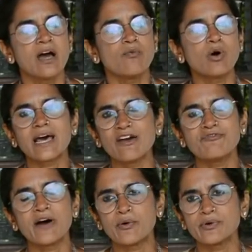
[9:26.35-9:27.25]
What I
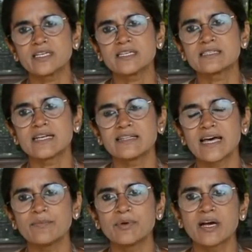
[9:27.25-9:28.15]
found is that
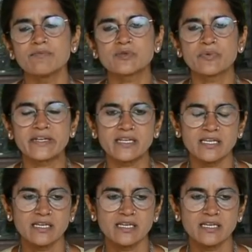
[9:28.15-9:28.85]
that becomes very